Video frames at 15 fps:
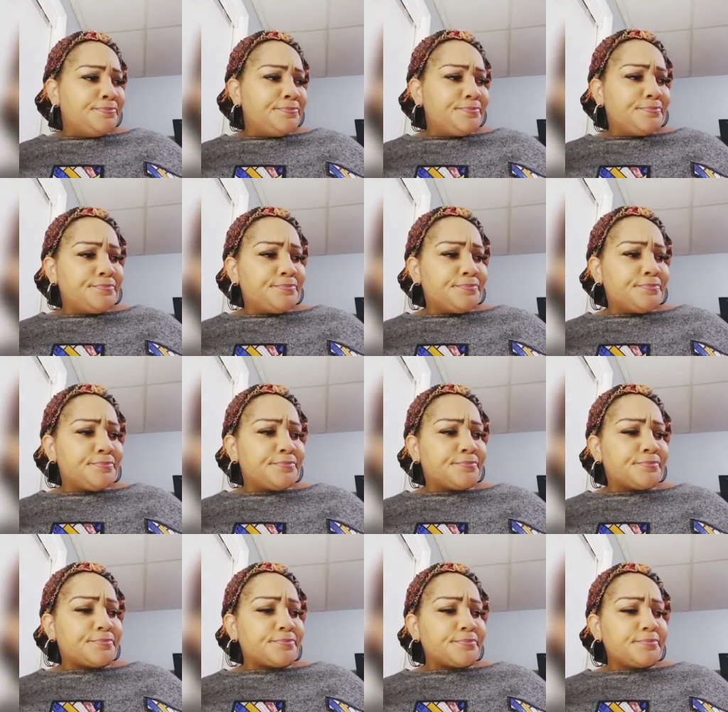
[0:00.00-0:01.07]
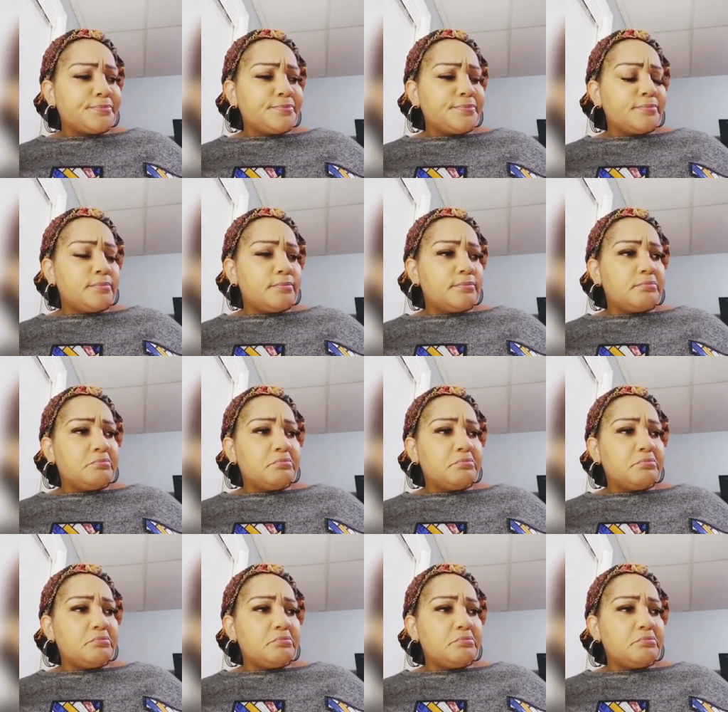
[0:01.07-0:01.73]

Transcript: Nothing is said.